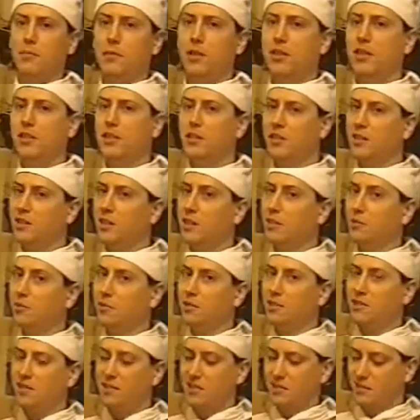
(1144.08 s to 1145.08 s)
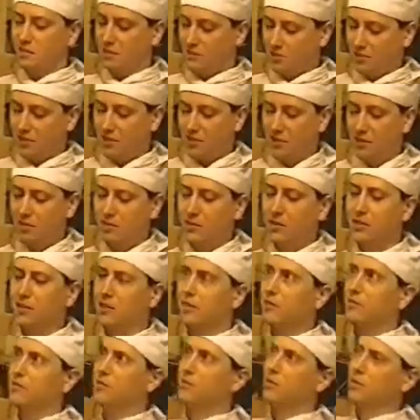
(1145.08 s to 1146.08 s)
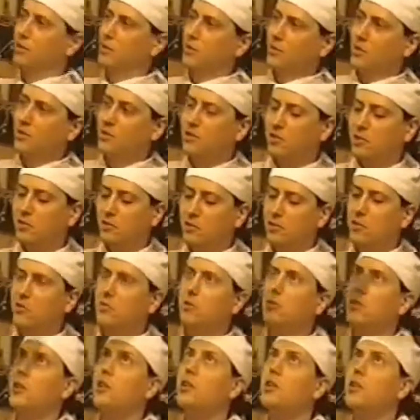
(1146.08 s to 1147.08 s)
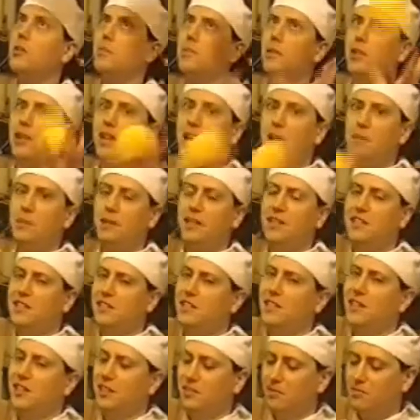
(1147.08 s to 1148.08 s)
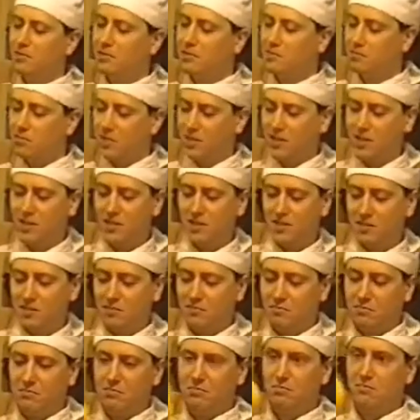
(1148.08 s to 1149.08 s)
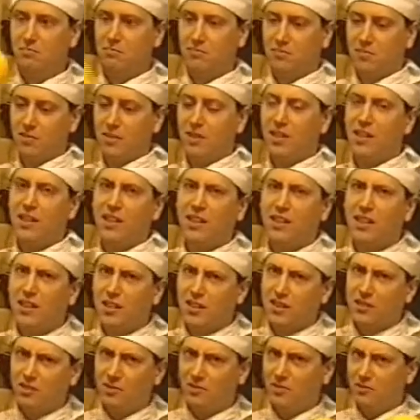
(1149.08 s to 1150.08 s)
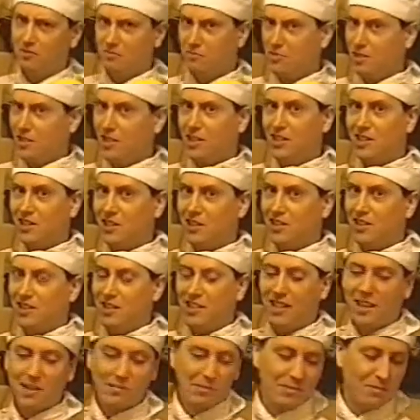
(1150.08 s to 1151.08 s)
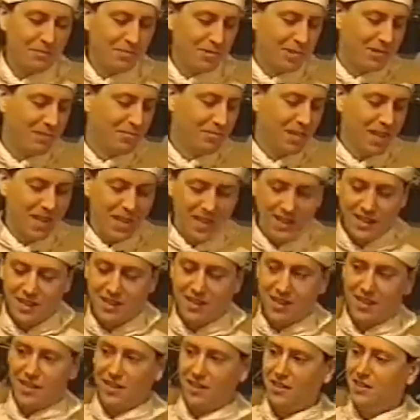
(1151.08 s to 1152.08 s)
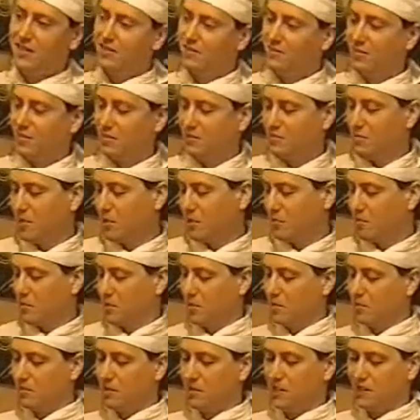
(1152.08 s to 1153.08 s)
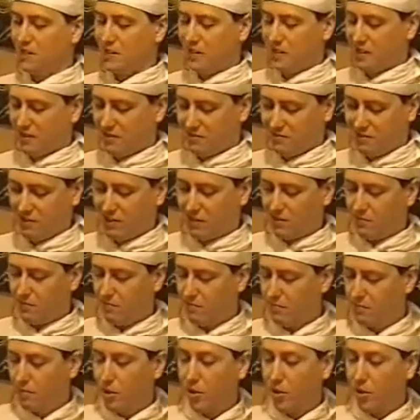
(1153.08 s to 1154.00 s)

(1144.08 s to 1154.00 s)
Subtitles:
I was going to juggle a couple of lemons and limes, but I thought one giant lemon was plenty for my purposes, so I didn't bother